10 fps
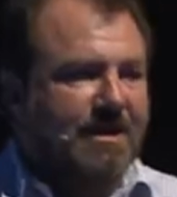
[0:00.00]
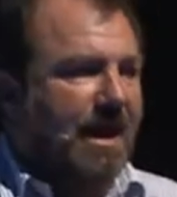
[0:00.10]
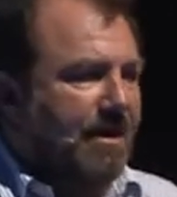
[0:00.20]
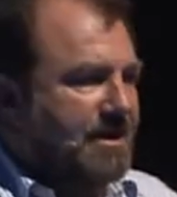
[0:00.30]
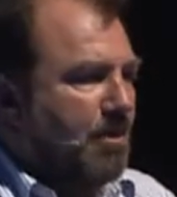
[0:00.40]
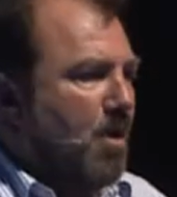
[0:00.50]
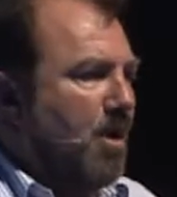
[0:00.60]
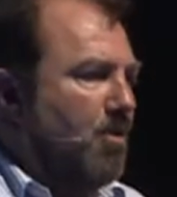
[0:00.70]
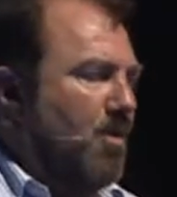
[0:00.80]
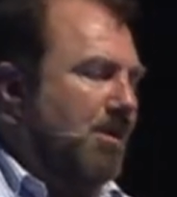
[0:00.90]
there and they said,
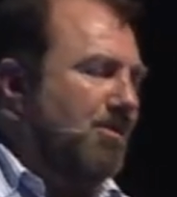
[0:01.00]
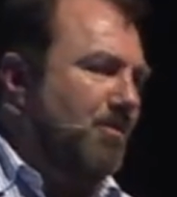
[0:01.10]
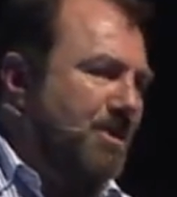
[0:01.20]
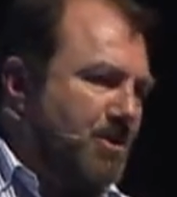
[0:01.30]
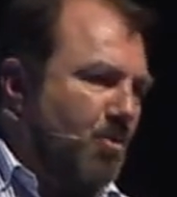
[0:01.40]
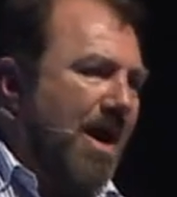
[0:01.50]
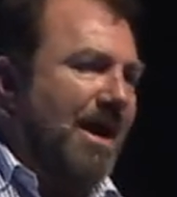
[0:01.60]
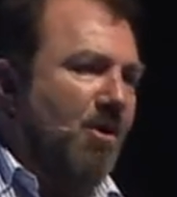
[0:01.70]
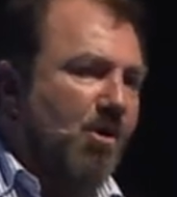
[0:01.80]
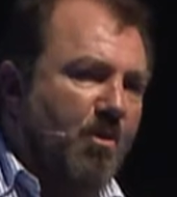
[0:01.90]
Well, well, Mr.
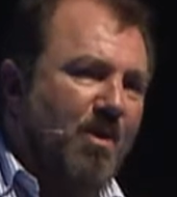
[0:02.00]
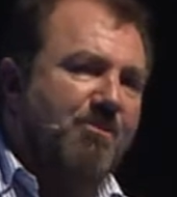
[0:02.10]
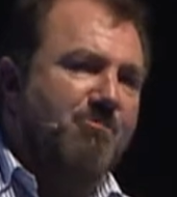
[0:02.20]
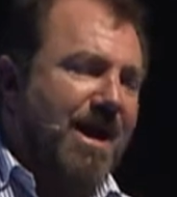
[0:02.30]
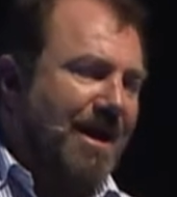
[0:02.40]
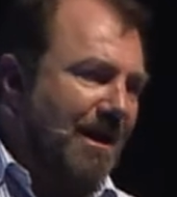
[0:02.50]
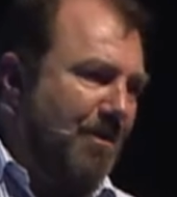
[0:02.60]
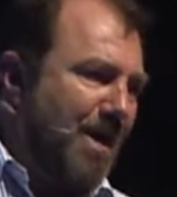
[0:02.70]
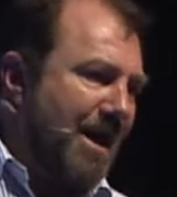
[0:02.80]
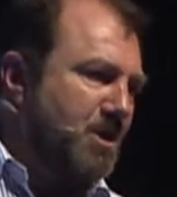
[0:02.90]
Whitehorn, we reckon
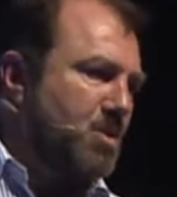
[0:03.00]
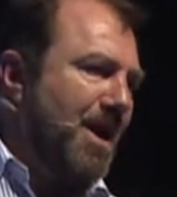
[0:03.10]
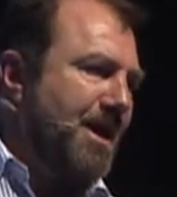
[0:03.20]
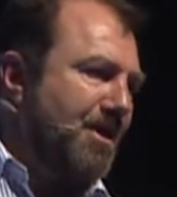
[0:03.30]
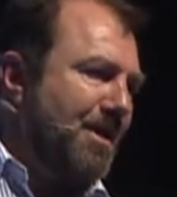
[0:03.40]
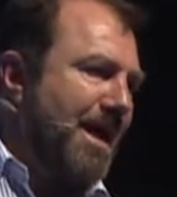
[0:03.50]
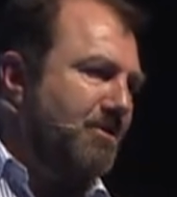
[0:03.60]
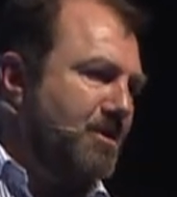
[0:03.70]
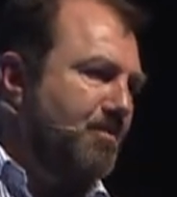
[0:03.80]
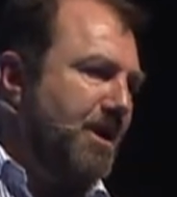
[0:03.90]
about
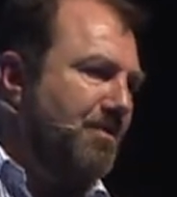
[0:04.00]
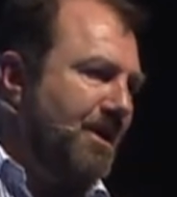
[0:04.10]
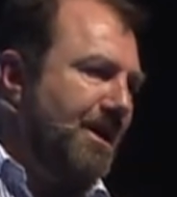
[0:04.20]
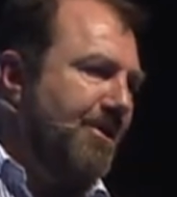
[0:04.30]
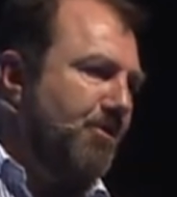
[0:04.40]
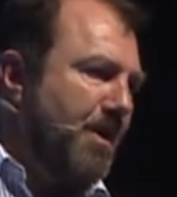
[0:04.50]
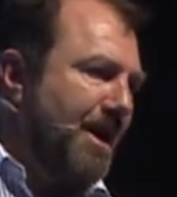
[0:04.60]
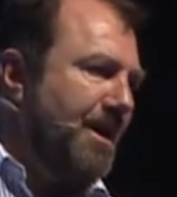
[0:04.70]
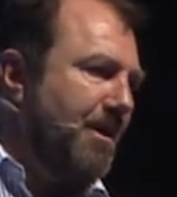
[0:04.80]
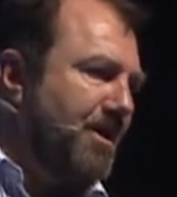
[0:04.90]
20,000 people a year
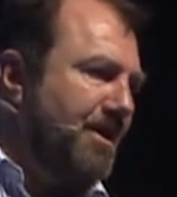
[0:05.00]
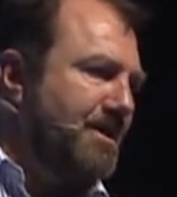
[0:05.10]
might come to this